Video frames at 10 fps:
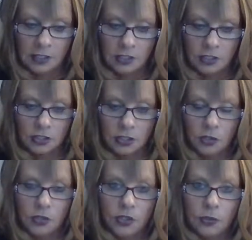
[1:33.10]
Slow
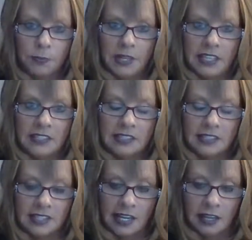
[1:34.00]
your pace
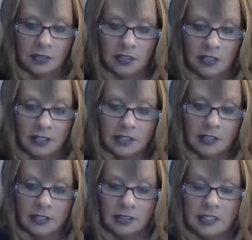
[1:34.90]
down.
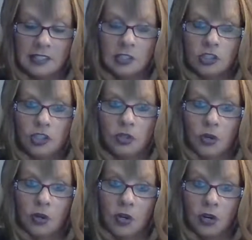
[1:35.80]
Listen to
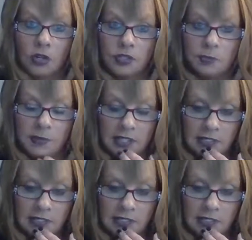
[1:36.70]
your heartbeat.